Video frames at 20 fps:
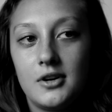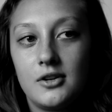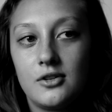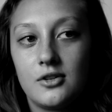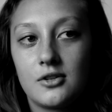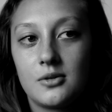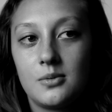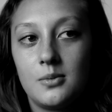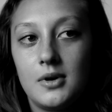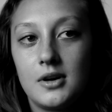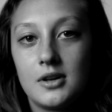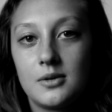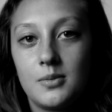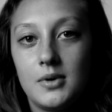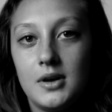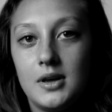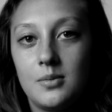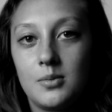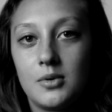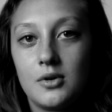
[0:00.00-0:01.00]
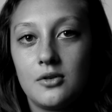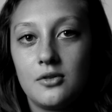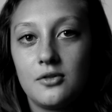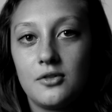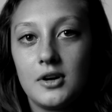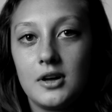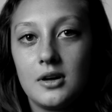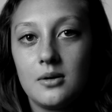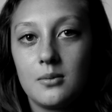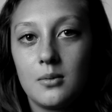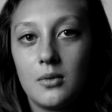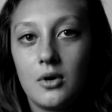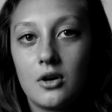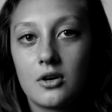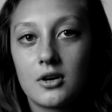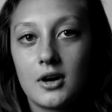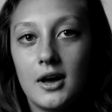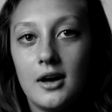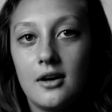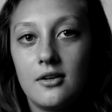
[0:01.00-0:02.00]
It just makes people think
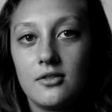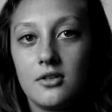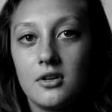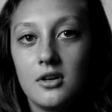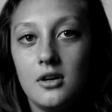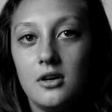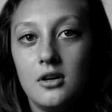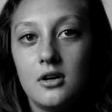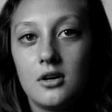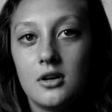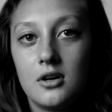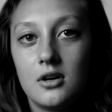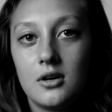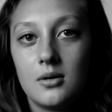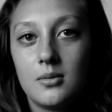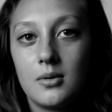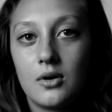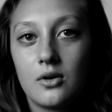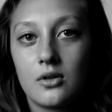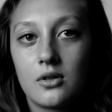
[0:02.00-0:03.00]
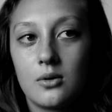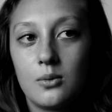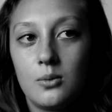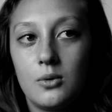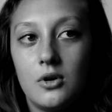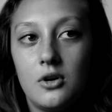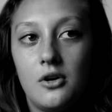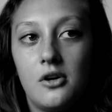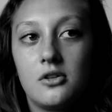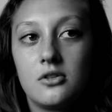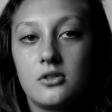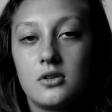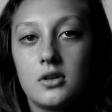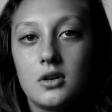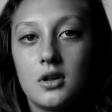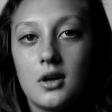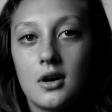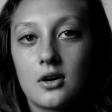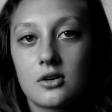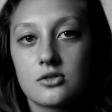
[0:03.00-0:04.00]
more carefully about the words
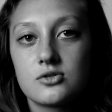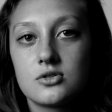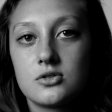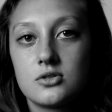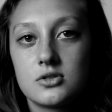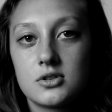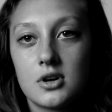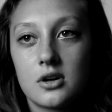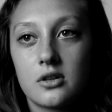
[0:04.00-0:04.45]
and the actions